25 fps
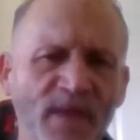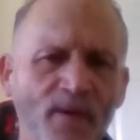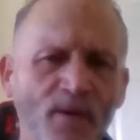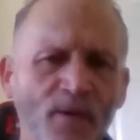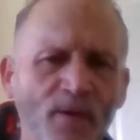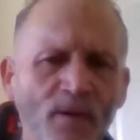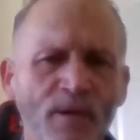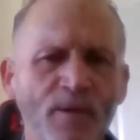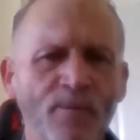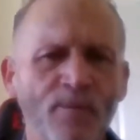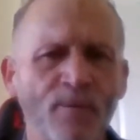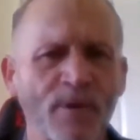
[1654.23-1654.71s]
In
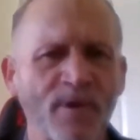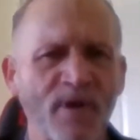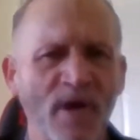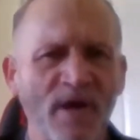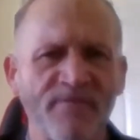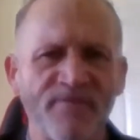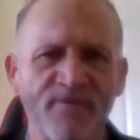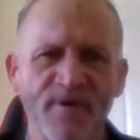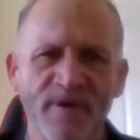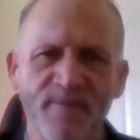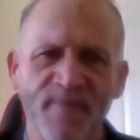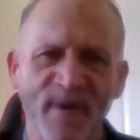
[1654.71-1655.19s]
early
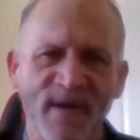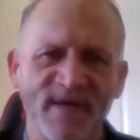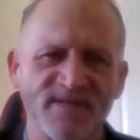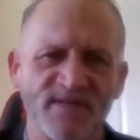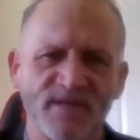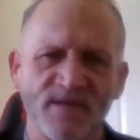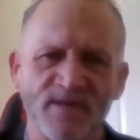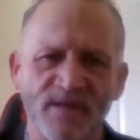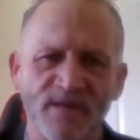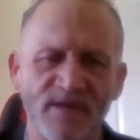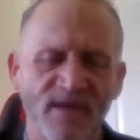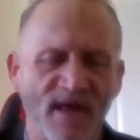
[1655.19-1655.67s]
recovery,
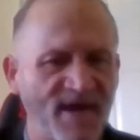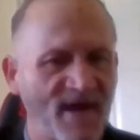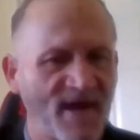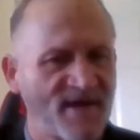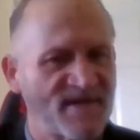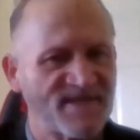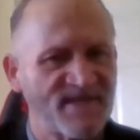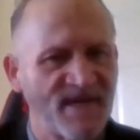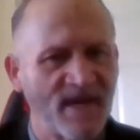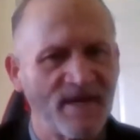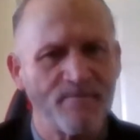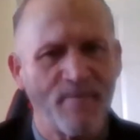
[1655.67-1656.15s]
basically, like I
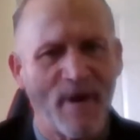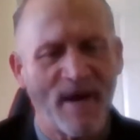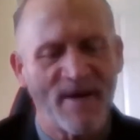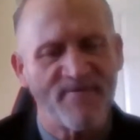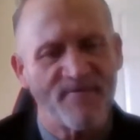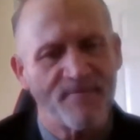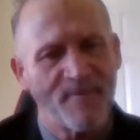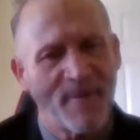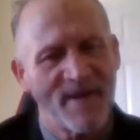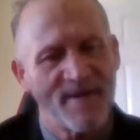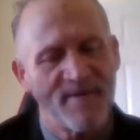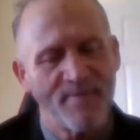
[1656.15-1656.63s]
said,
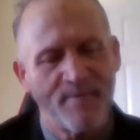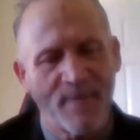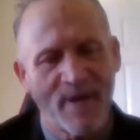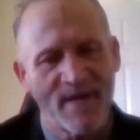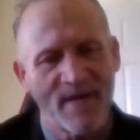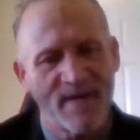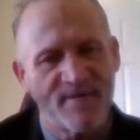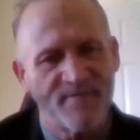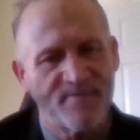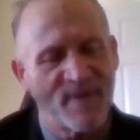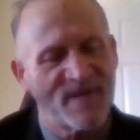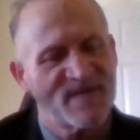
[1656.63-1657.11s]

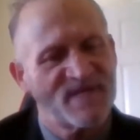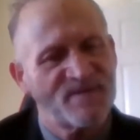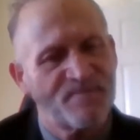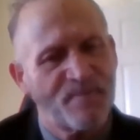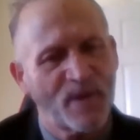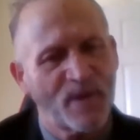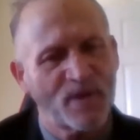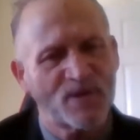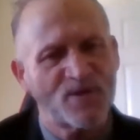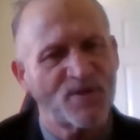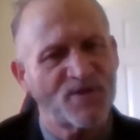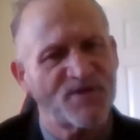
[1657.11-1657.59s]
my
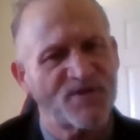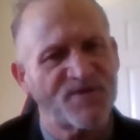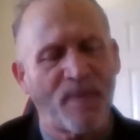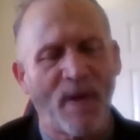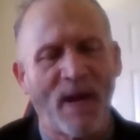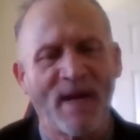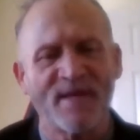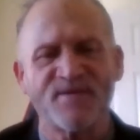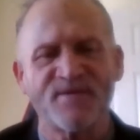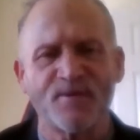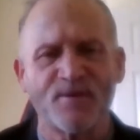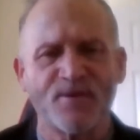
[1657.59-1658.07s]
spiritual
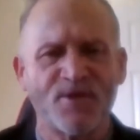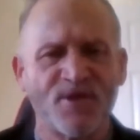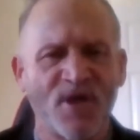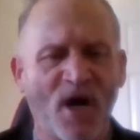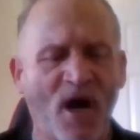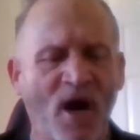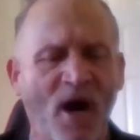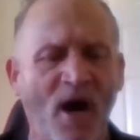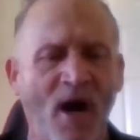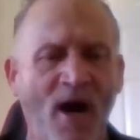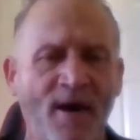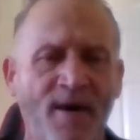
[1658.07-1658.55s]
sponsor,
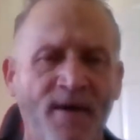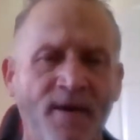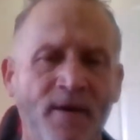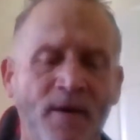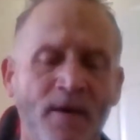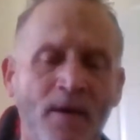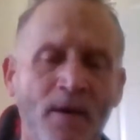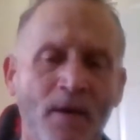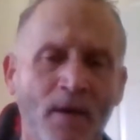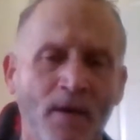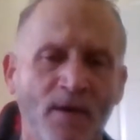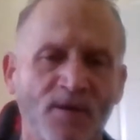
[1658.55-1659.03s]
John,
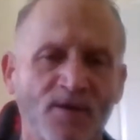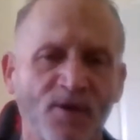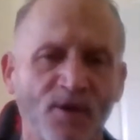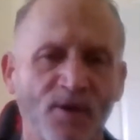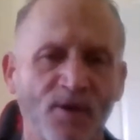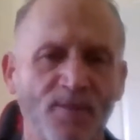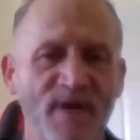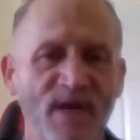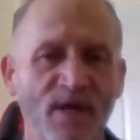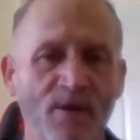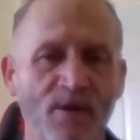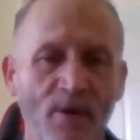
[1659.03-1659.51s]

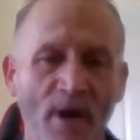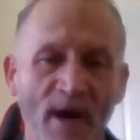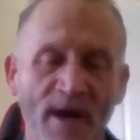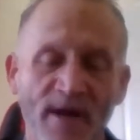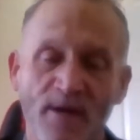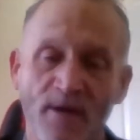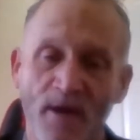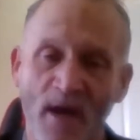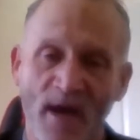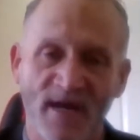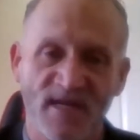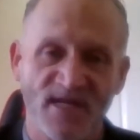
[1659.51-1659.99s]
told me,
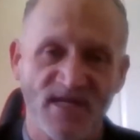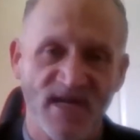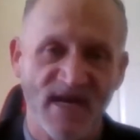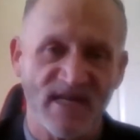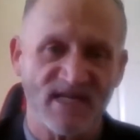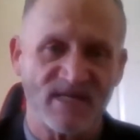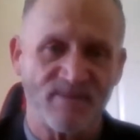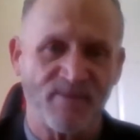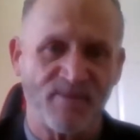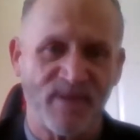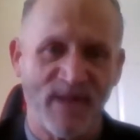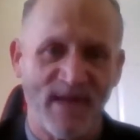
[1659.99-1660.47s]
Greg, you got to
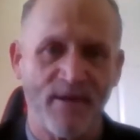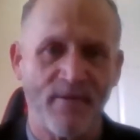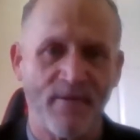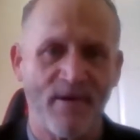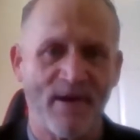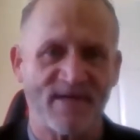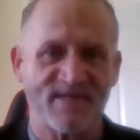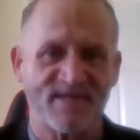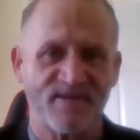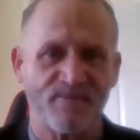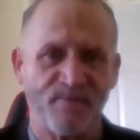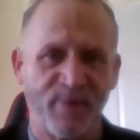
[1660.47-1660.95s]
change
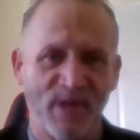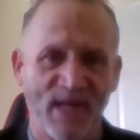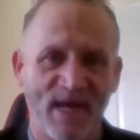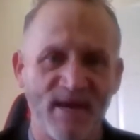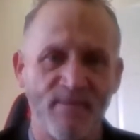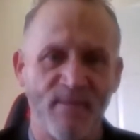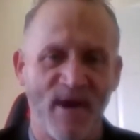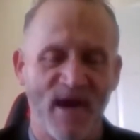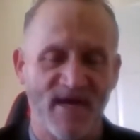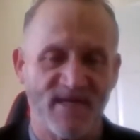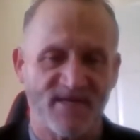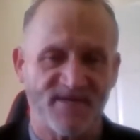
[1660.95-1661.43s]
playgrounds and
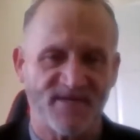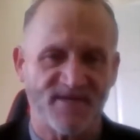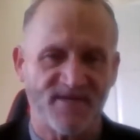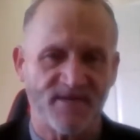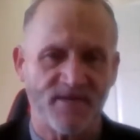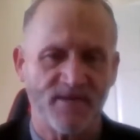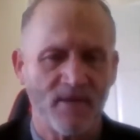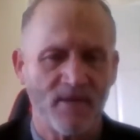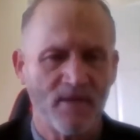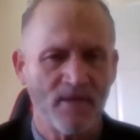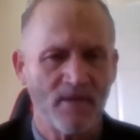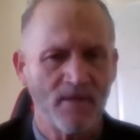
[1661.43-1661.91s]

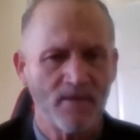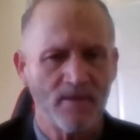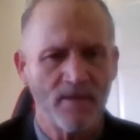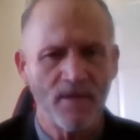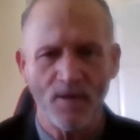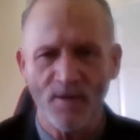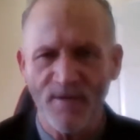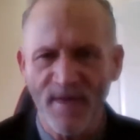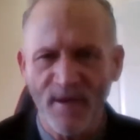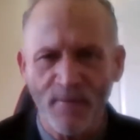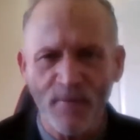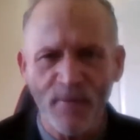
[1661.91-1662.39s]
playmates.
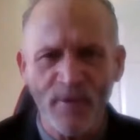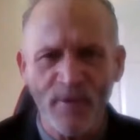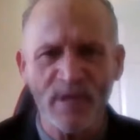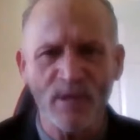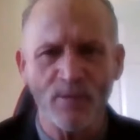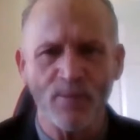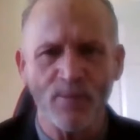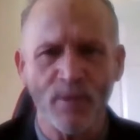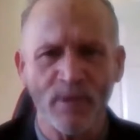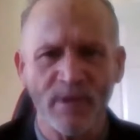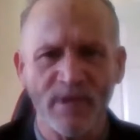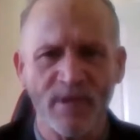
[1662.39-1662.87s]
That
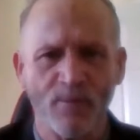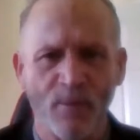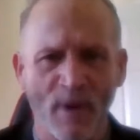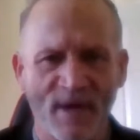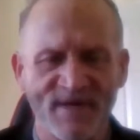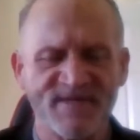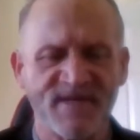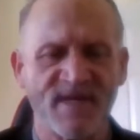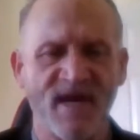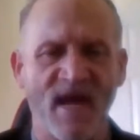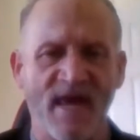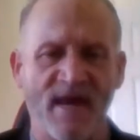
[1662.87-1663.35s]
really, really
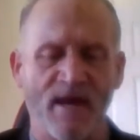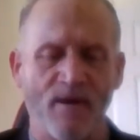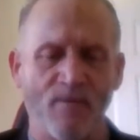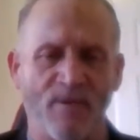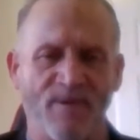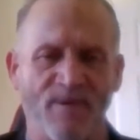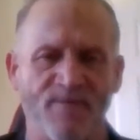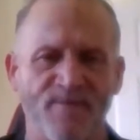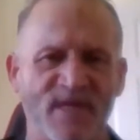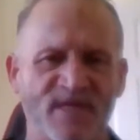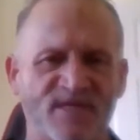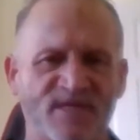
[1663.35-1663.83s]
resonated
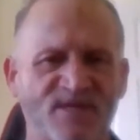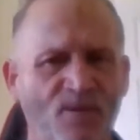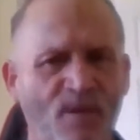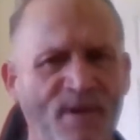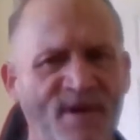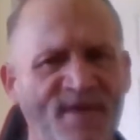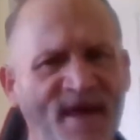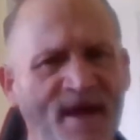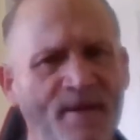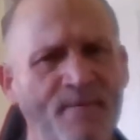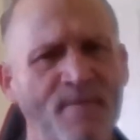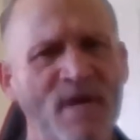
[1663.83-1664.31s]
with me. So
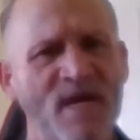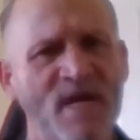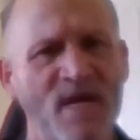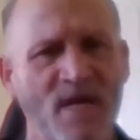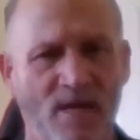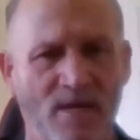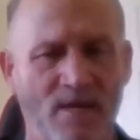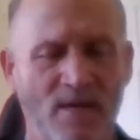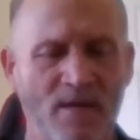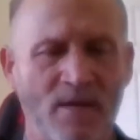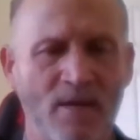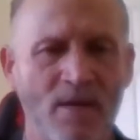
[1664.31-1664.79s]
what did that
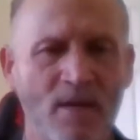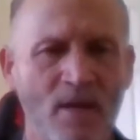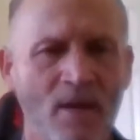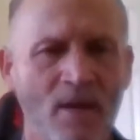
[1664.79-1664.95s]
mean?